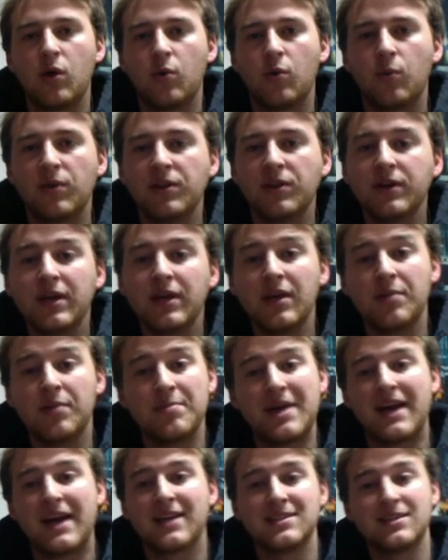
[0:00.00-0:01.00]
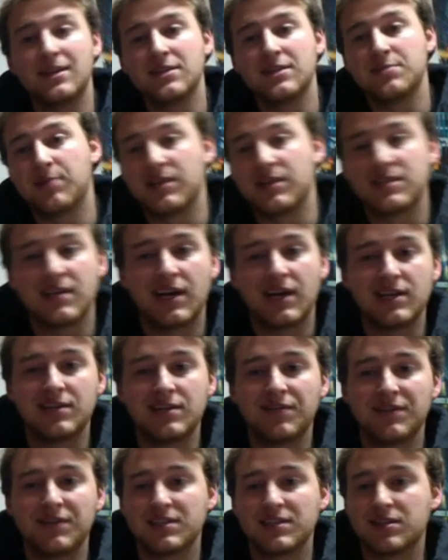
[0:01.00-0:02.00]
When looking in magazines about
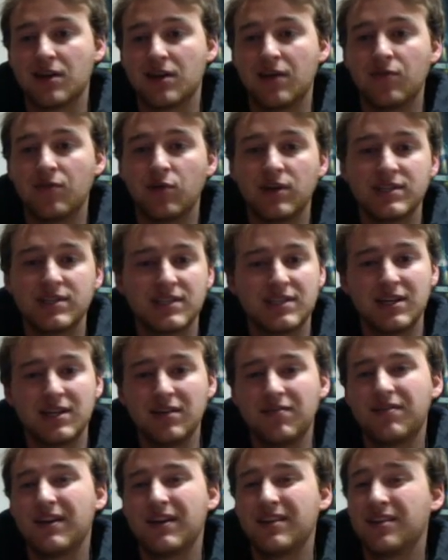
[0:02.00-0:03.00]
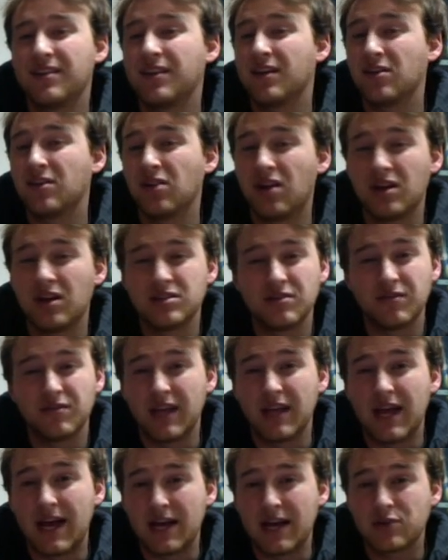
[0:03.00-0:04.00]
scientific discoveries, I tend to find that they gloss over
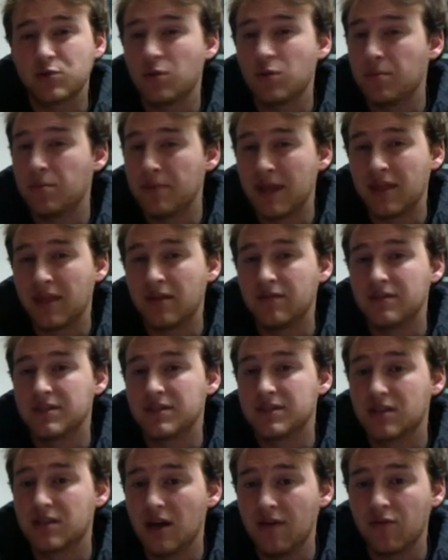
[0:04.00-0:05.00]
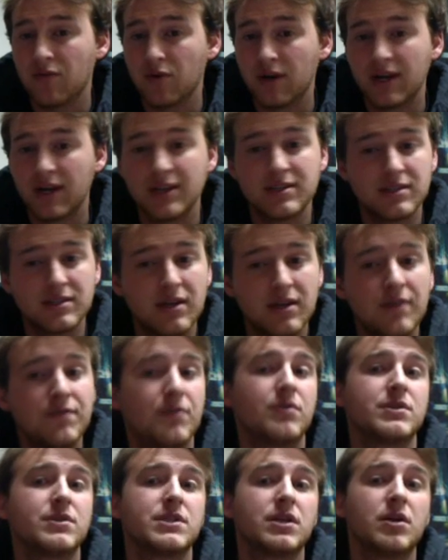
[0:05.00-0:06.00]
the actual method of discovery, instead
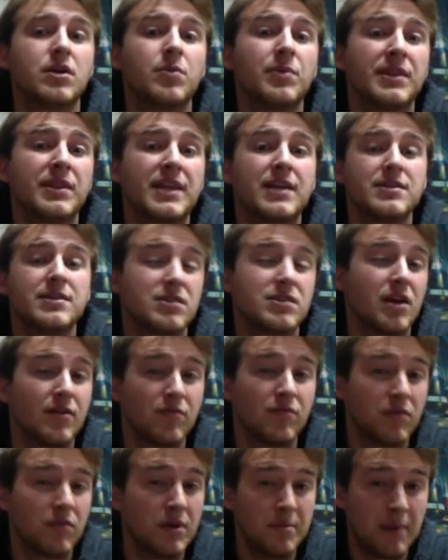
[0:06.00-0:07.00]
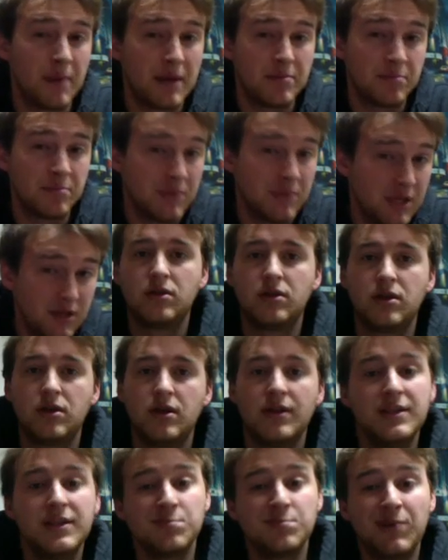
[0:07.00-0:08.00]
focusing on what that discovery might mean.
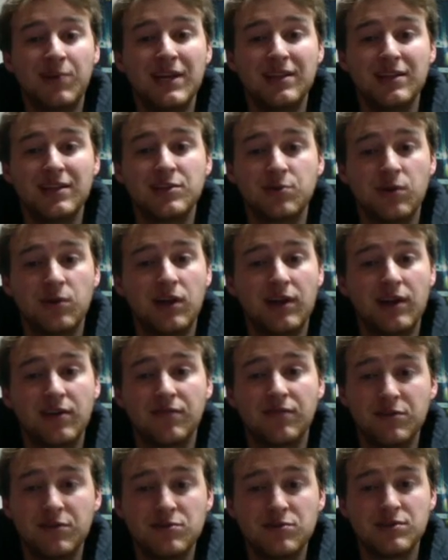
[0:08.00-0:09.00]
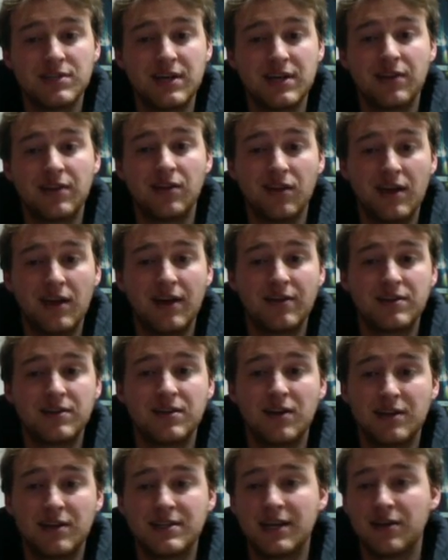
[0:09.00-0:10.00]
This might lead to a lot of confusion down the line to
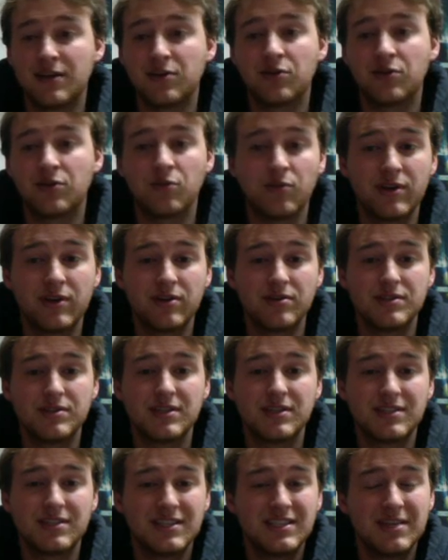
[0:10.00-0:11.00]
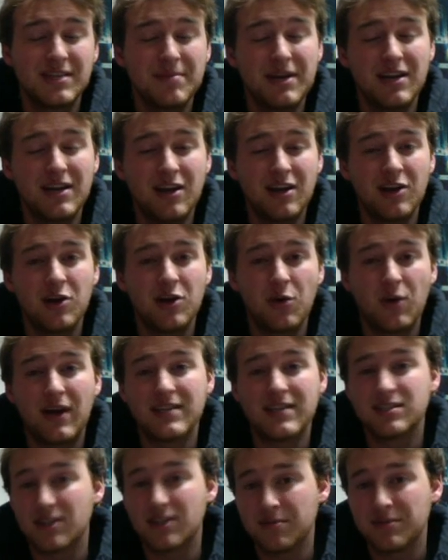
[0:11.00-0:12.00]
non-technical readers, since they might not know why
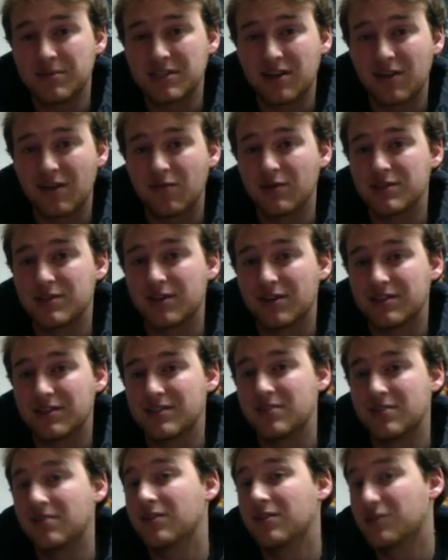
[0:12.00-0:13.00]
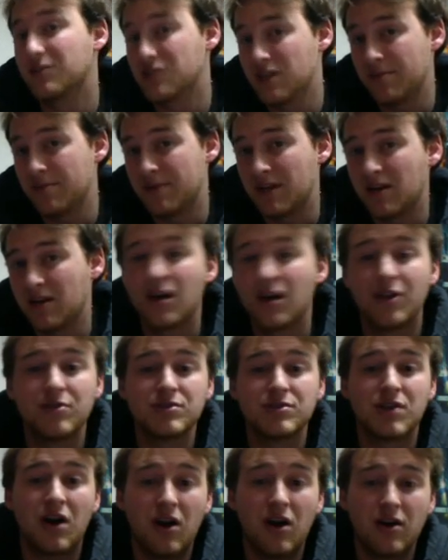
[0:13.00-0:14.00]
some discoveries are considered legitimate and
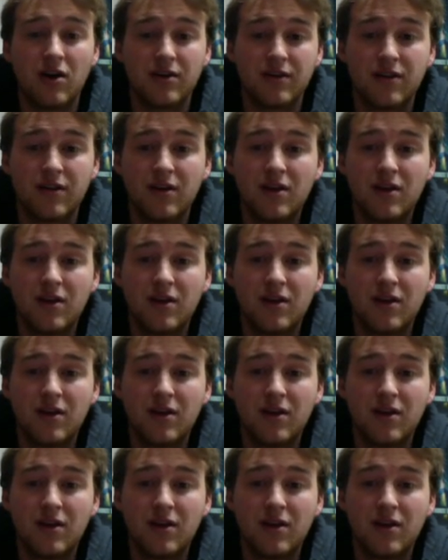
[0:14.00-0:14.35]
others aren't.